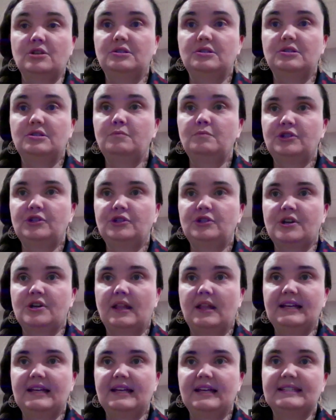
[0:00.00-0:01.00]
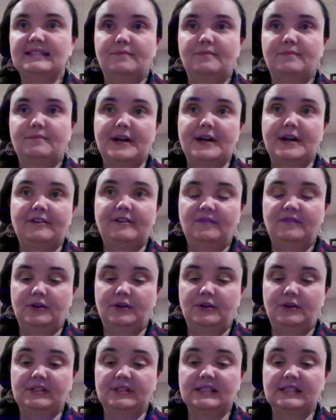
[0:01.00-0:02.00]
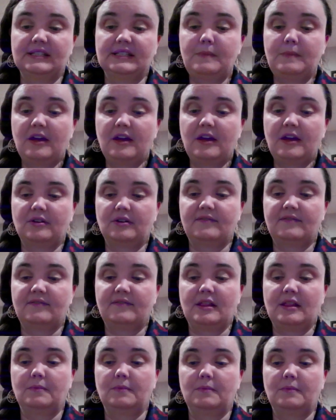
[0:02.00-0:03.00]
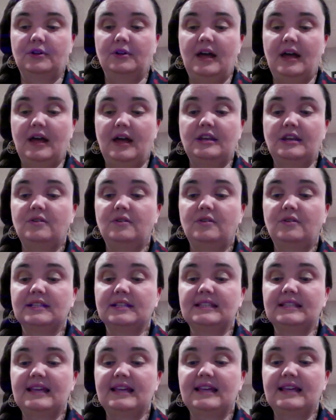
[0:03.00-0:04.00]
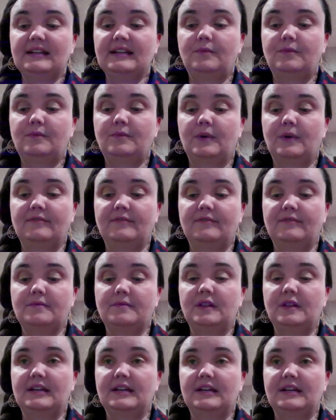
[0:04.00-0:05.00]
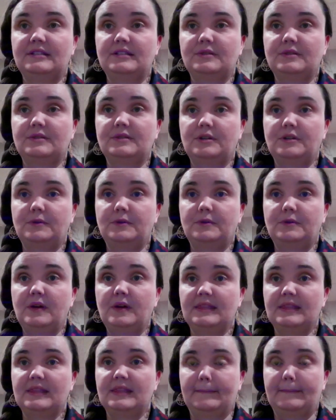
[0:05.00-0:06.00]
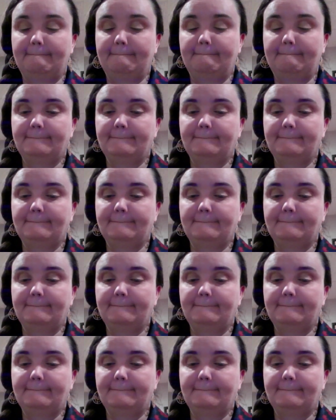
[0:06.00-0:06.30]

Zoom will show a list of microphones and speakers available, and you can select one from the list to switch between them.